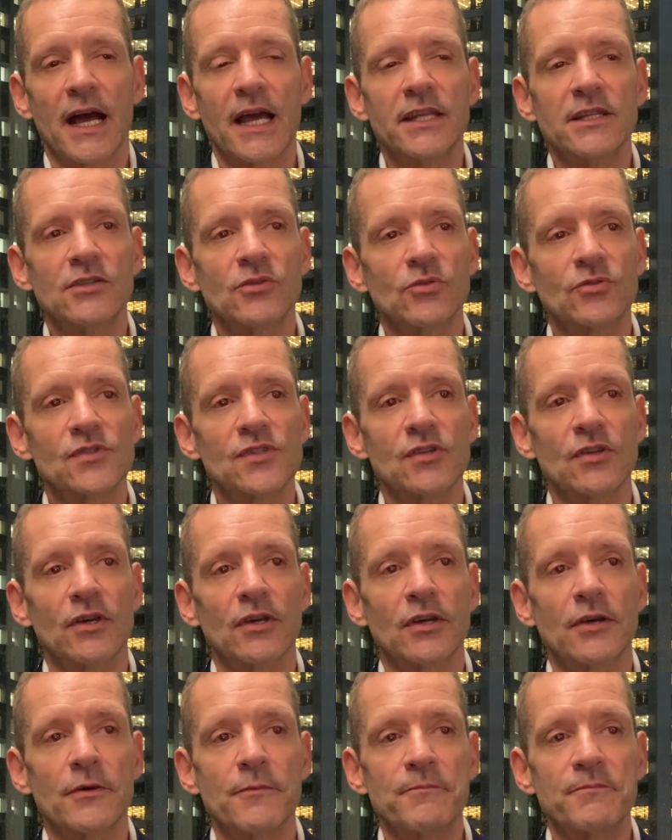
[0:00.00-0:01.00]
use
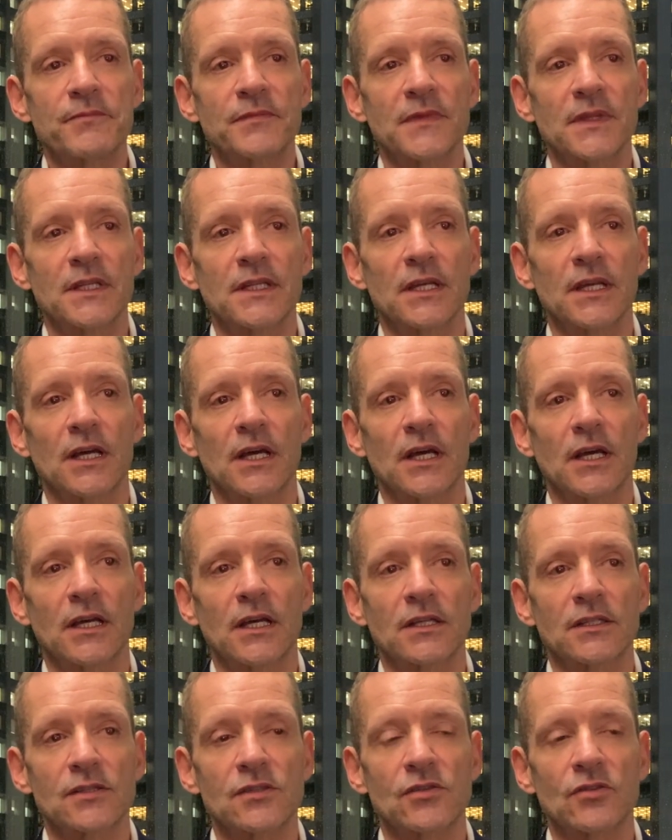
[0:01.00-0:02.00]

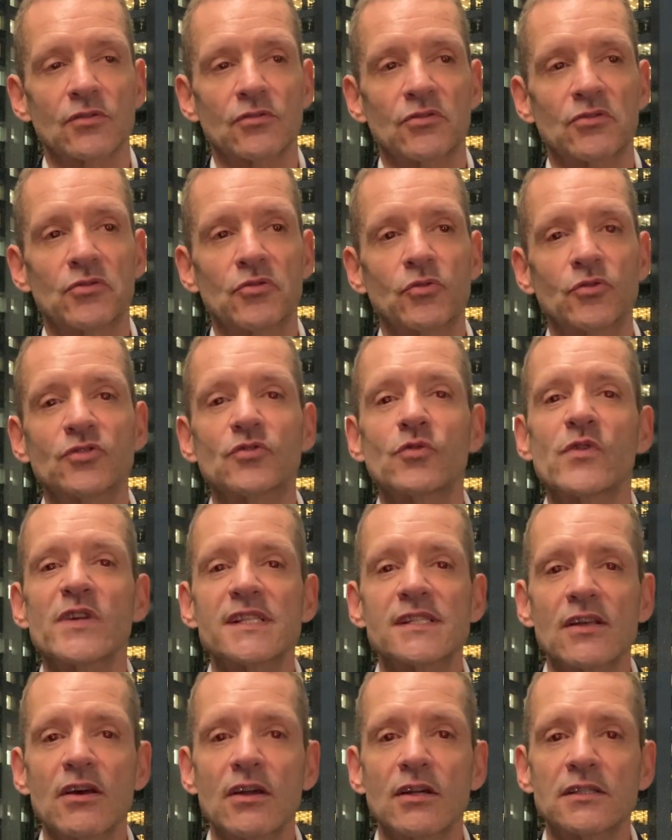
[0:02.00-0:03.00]
the good
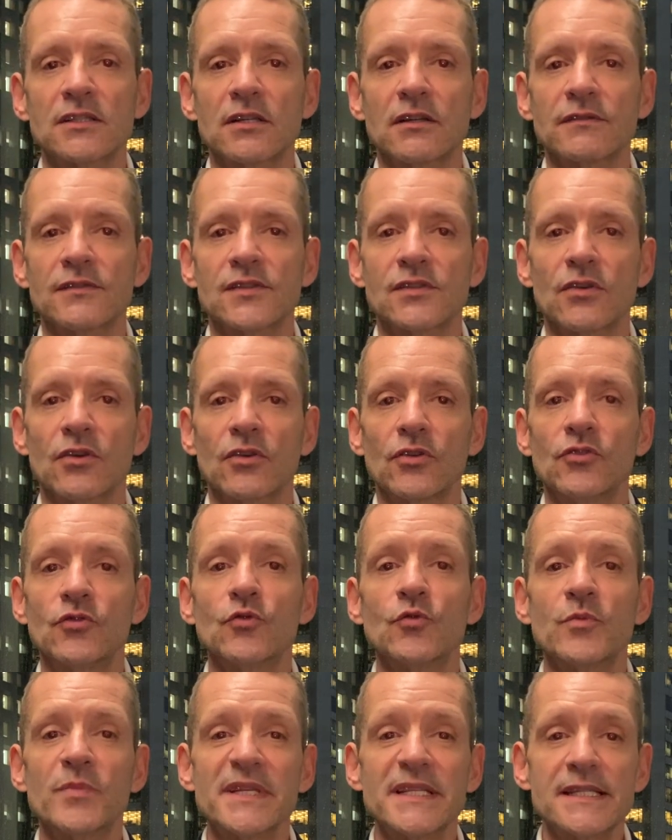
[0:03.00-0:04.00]
results of the
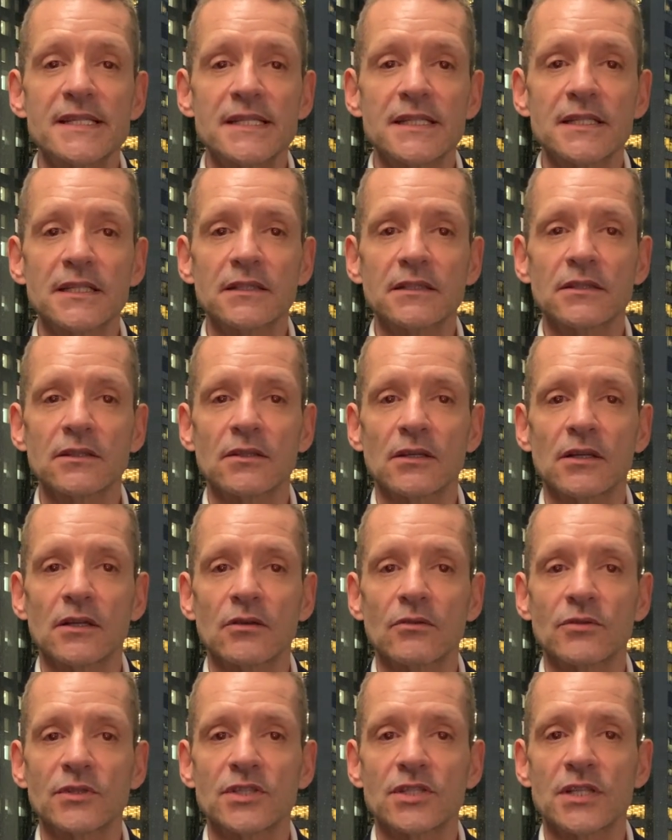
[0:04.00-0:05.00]
UBC,
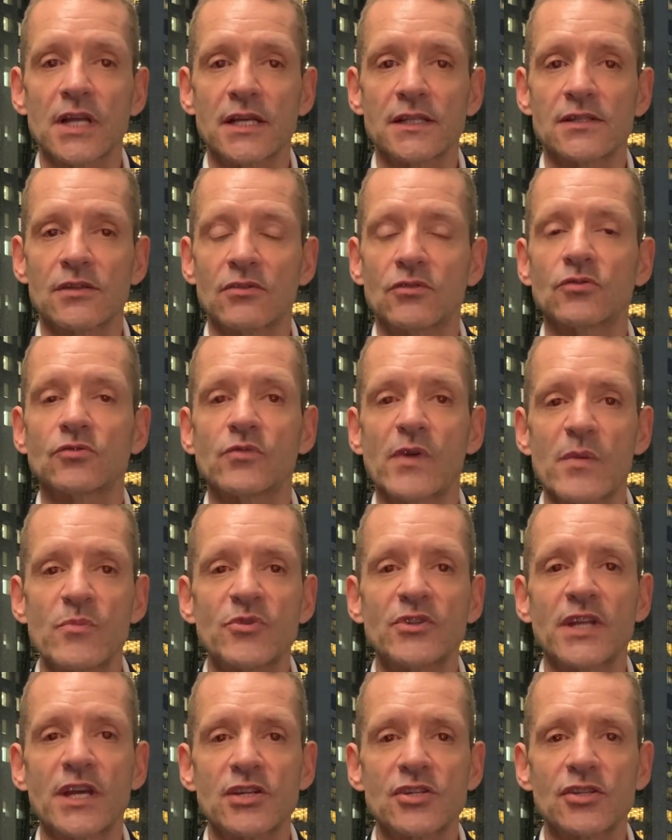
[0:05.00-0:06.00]
which has a good
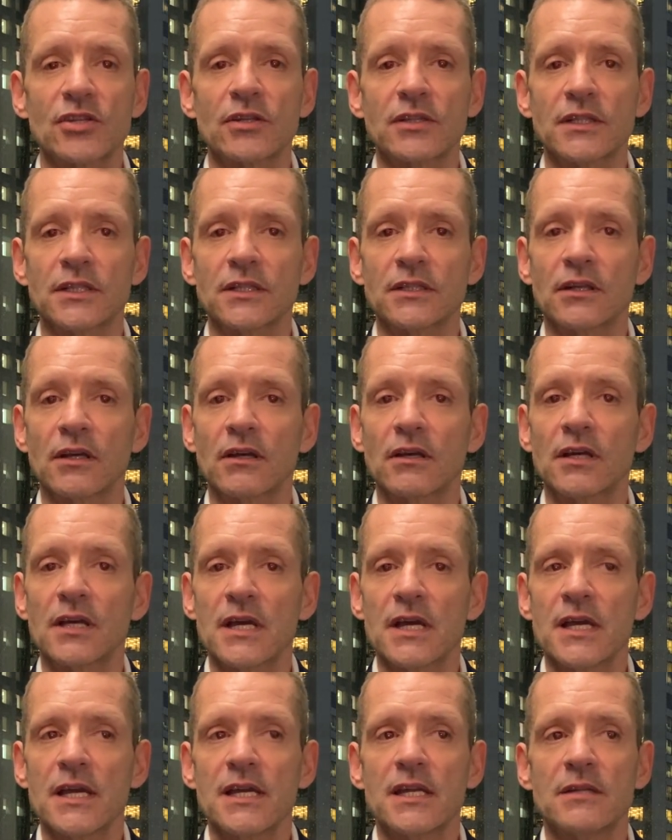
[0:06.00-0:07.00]
reputation
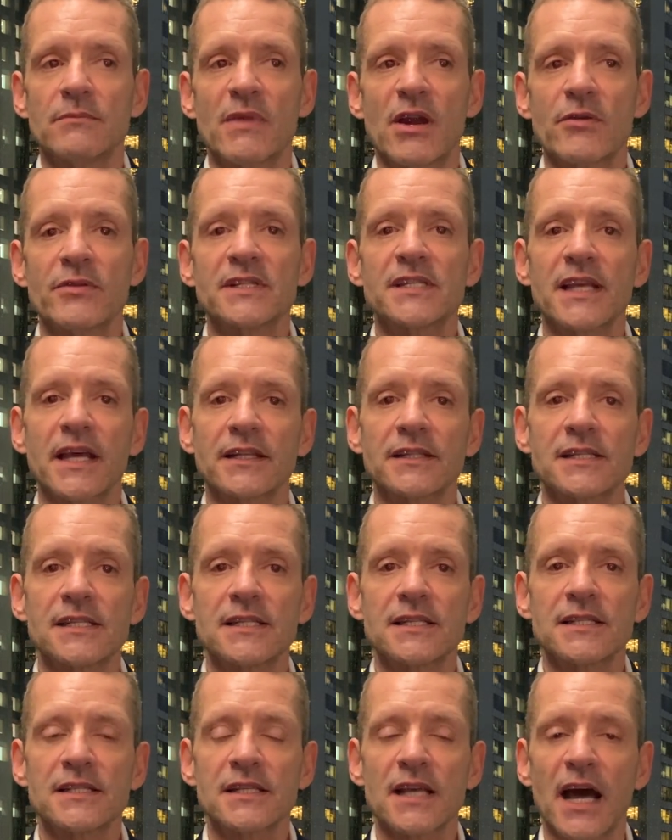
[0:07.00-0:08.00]
in marine
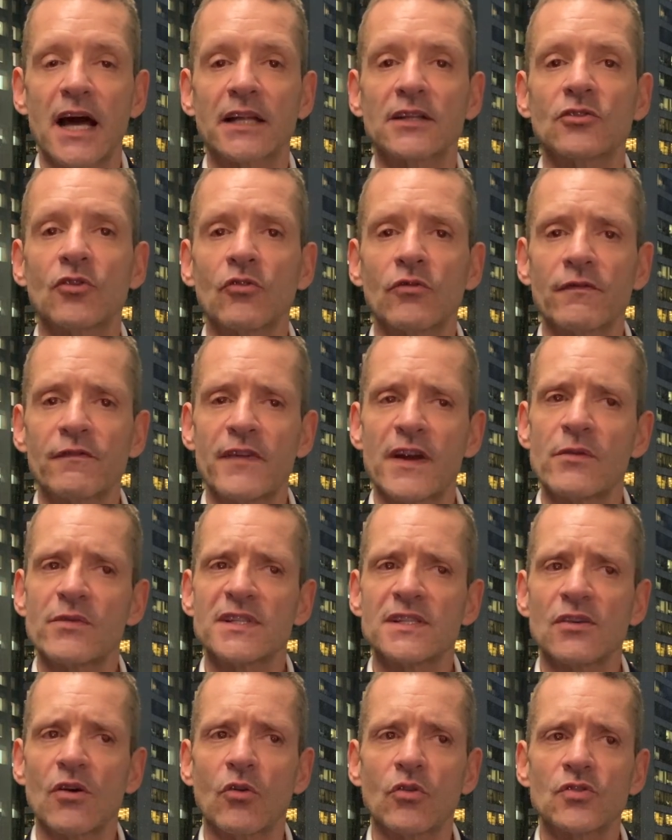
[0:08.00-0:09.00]
sciences. I know there
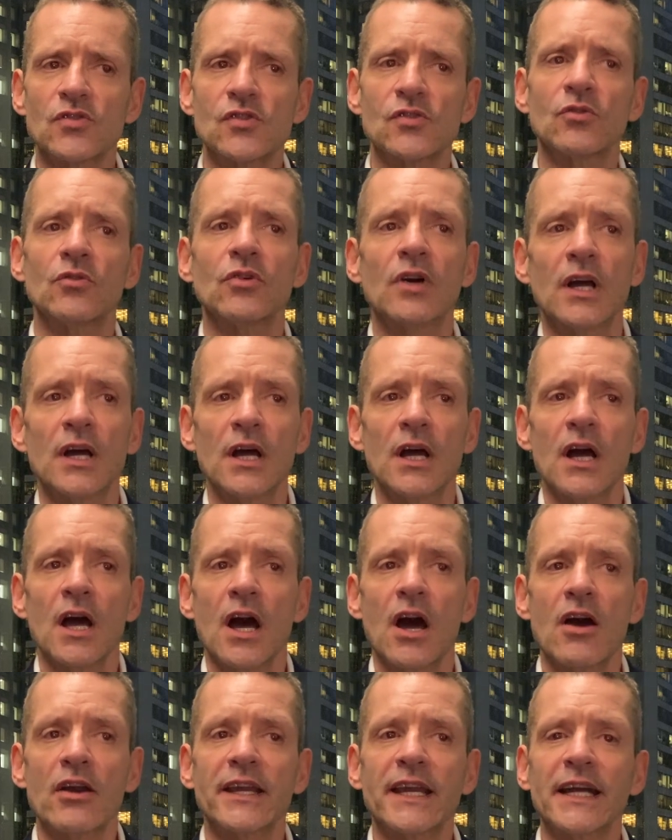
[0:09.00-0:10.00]
is also
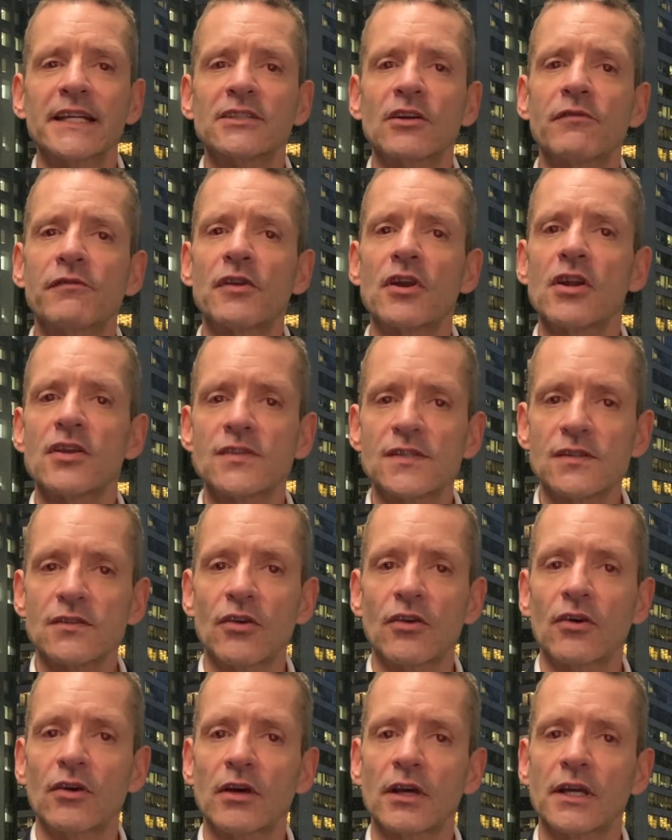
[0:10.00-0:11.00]
a kind of
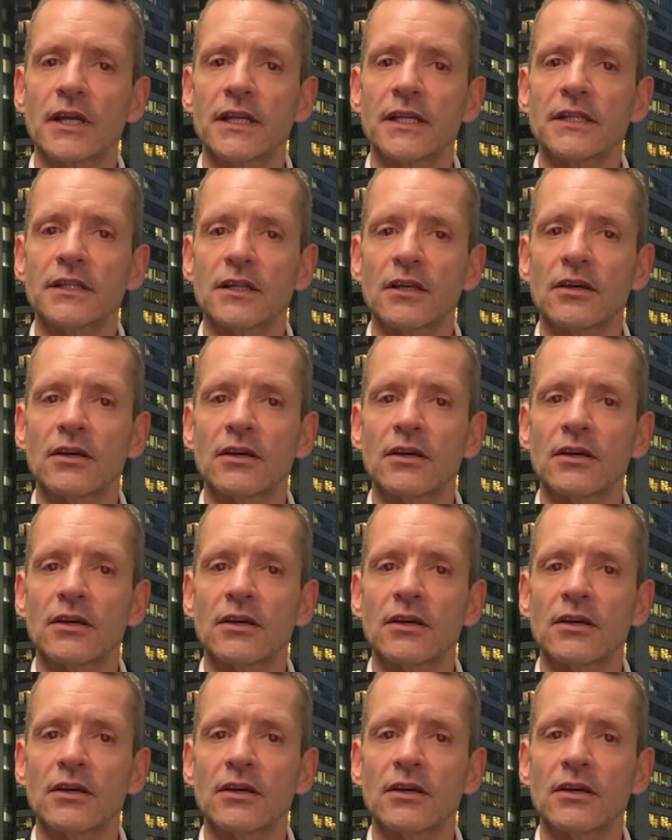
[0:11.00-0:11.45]
cluster in